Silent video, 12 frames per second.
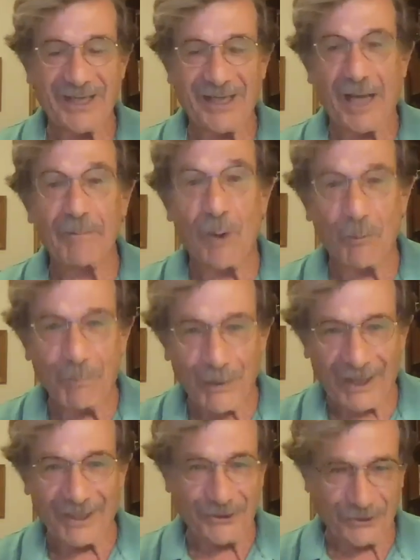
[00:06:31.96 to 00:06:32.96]
I'm
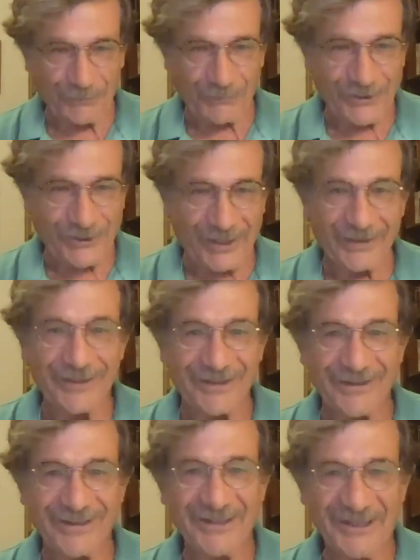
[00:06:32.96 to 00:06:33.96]
obliged to reject it.
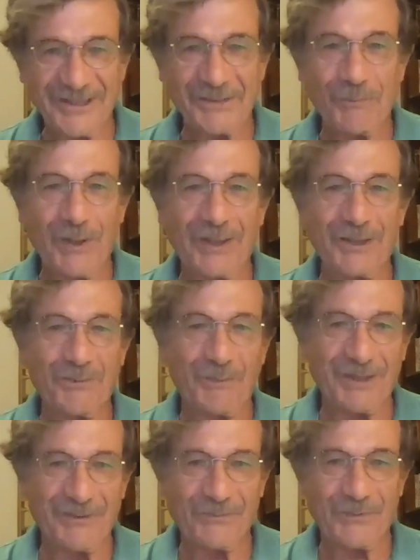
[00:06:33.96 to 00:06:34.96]
And this way it
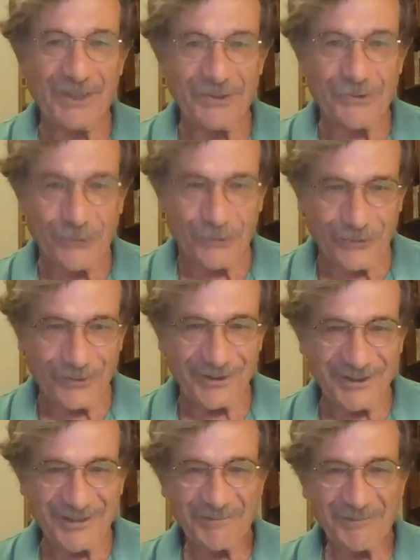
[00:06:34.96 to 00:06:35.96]
went 3
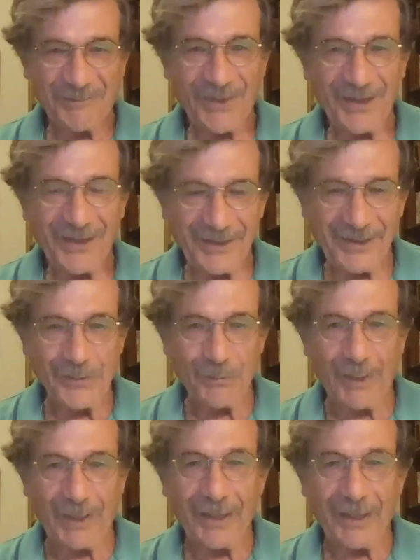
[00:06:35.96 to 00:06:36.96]
journals, this
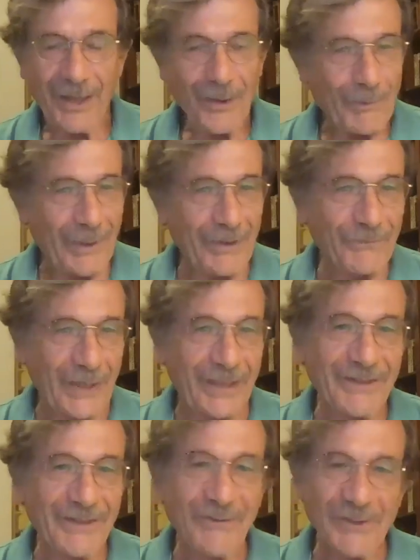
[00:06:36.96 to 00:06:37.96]
way. One of the
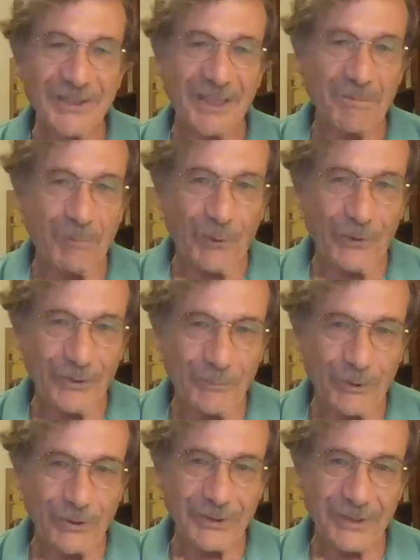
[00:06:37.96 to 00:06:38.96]
interesting points
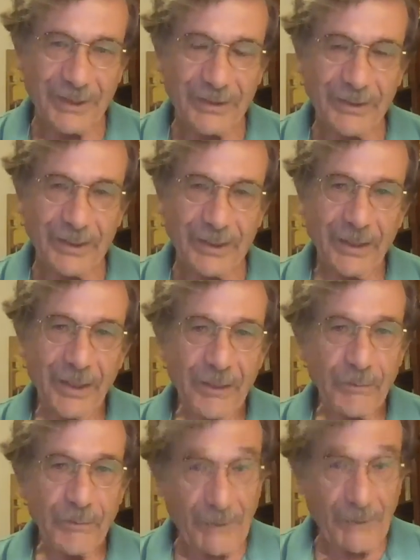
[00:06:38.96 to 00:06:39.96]
was that
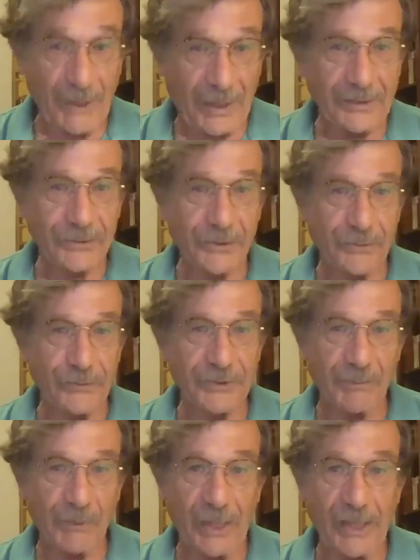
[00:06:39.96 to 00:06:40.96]
we were asked to do
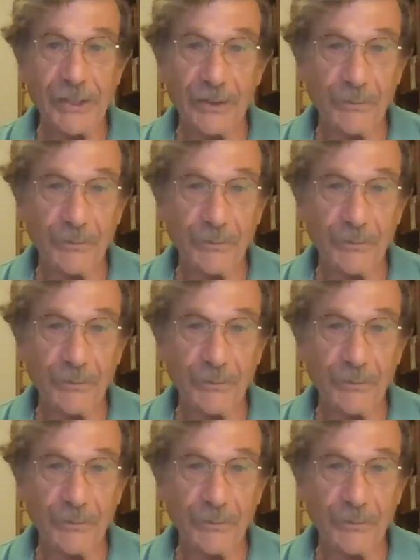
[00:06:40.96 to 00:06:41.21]
simulation.